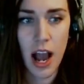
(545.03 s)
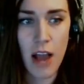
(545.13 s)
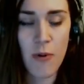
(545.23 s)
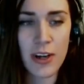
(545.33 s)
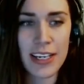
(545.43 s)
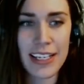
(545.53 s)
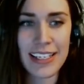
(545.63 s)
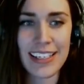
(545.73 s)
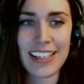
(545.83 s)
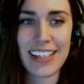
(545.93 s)
I wanted
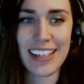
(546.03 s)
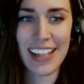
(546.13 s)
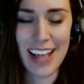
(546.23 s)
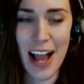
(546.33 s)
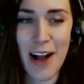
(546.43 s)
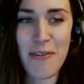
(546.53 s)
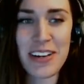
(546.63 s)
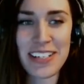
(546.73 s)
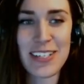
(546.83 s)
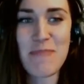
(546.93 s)
it. I
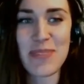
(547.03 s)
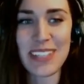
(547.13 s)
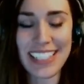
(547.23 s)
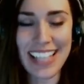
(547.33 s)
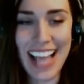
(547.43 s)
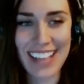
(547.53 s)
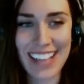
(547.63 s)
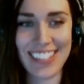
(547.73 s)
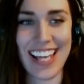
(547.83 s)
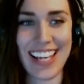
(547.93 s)
wanted to when
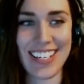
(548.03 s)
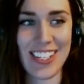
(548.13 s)
blast, it blasted.